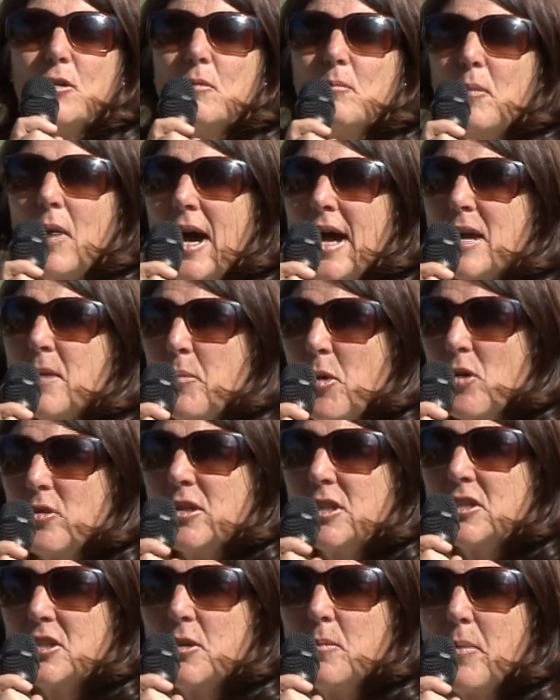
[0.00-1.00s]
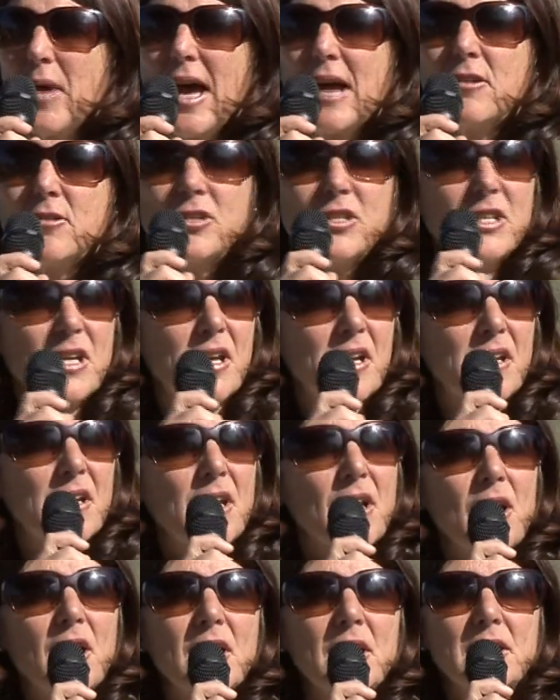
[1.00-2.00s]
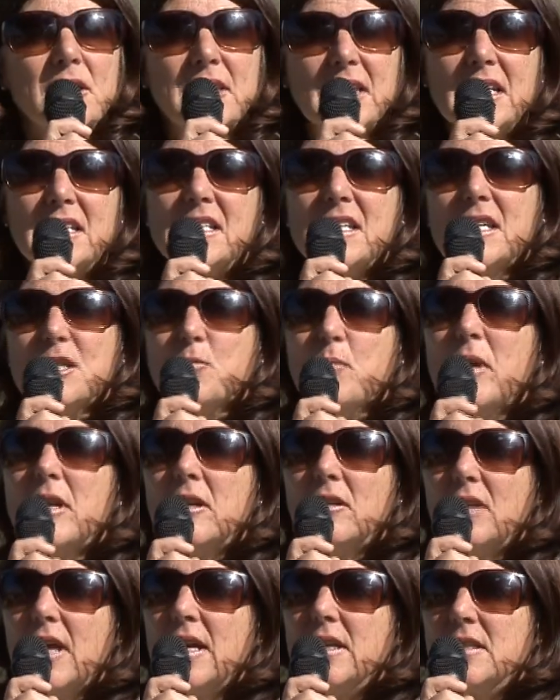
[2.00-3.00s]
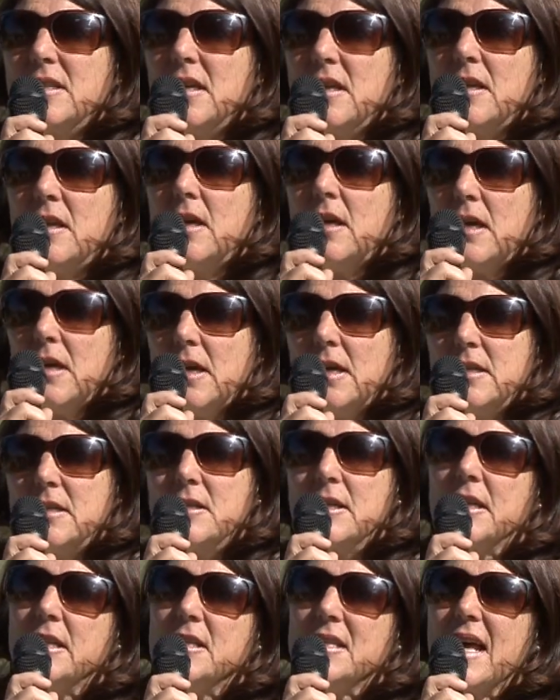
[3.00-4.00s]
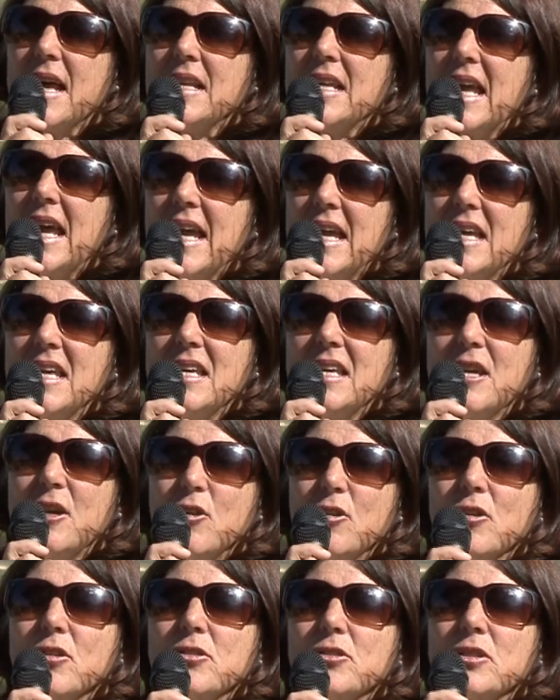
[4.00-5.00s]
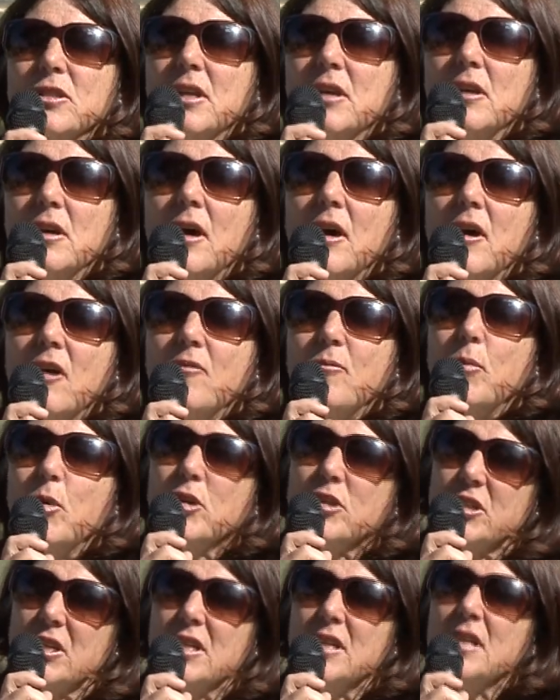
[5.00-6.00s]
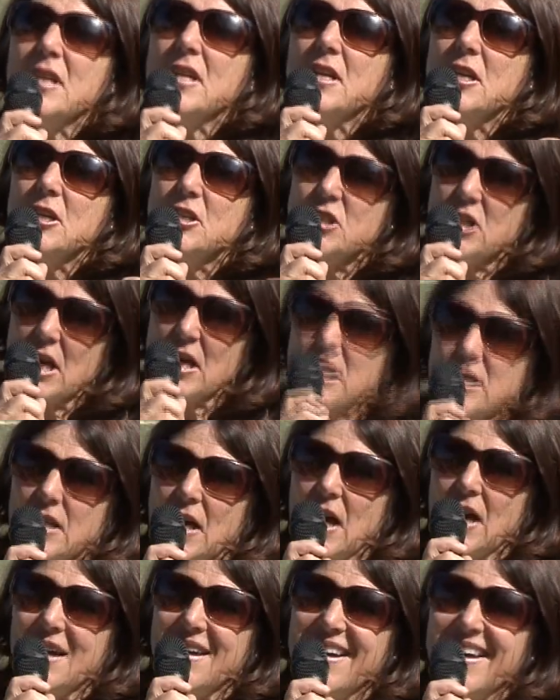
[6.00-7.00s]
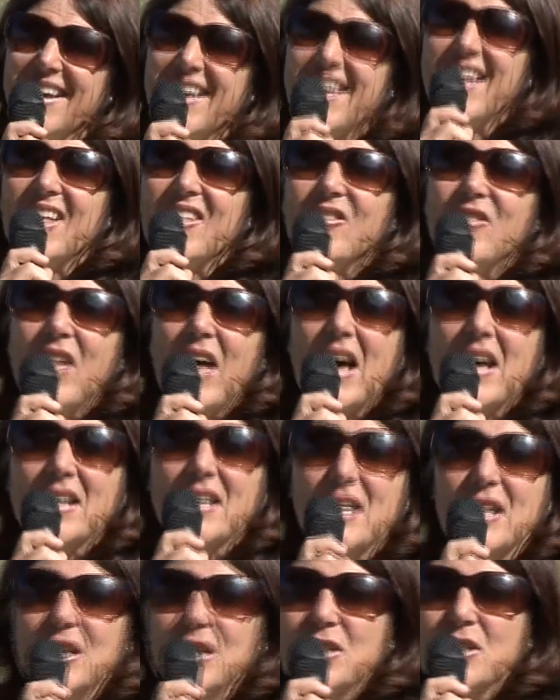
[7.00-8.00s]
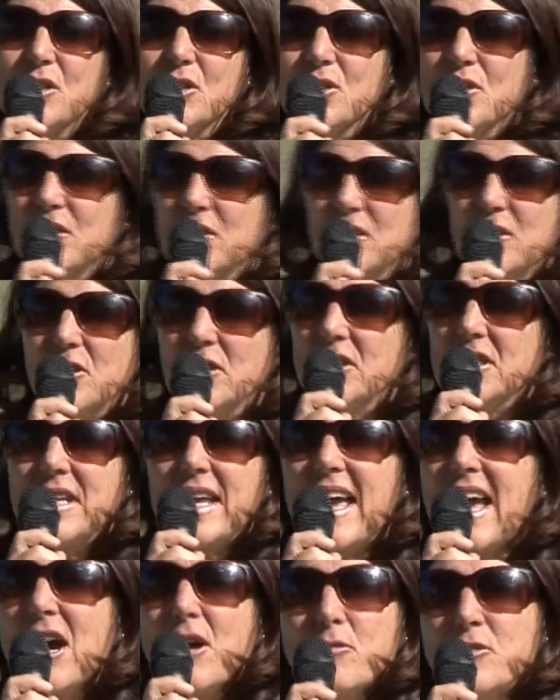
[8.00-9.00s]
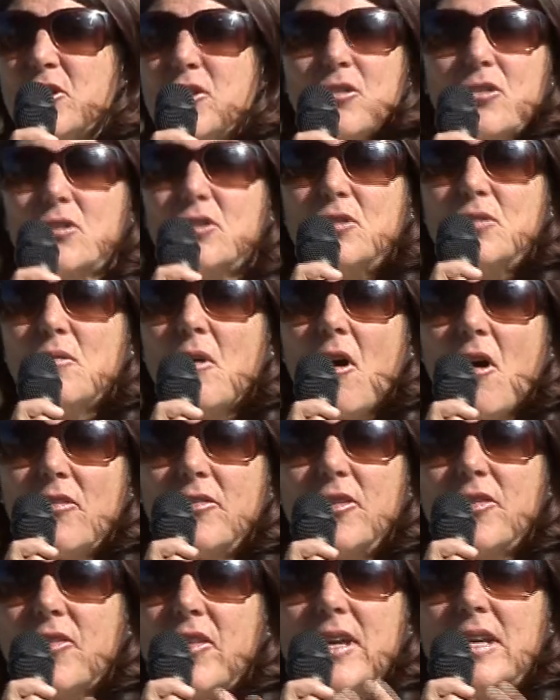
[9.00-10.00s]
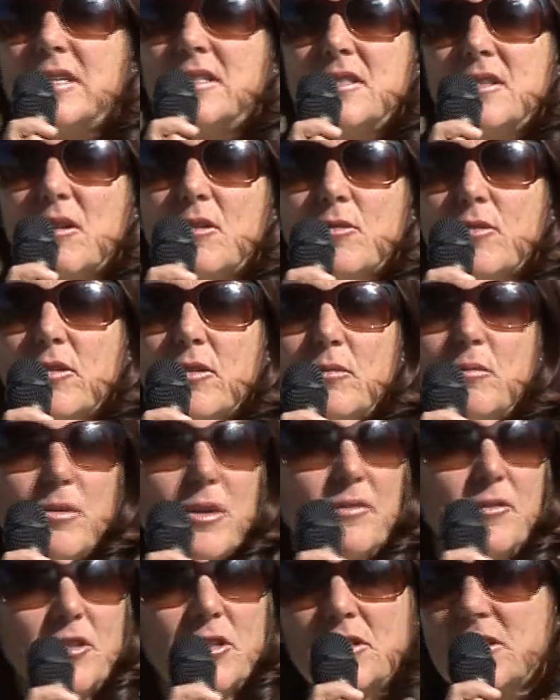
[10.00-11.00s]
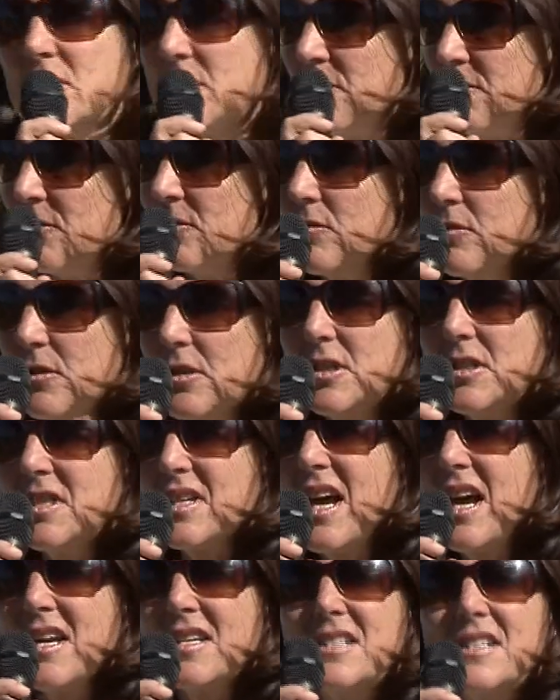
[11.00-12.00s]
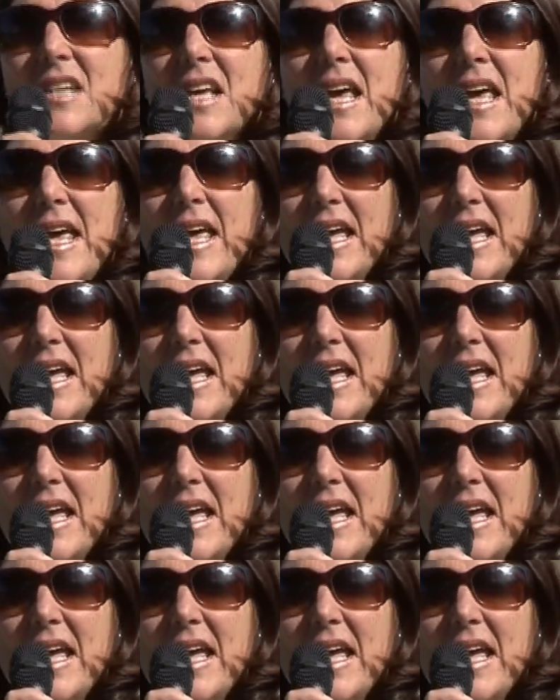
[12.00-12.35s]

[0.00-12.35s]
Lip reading: My opponent, Jim Patterson, since he's been elected, he's had 8 years of pushing an agenda that is just counter to all the things we've just discussed.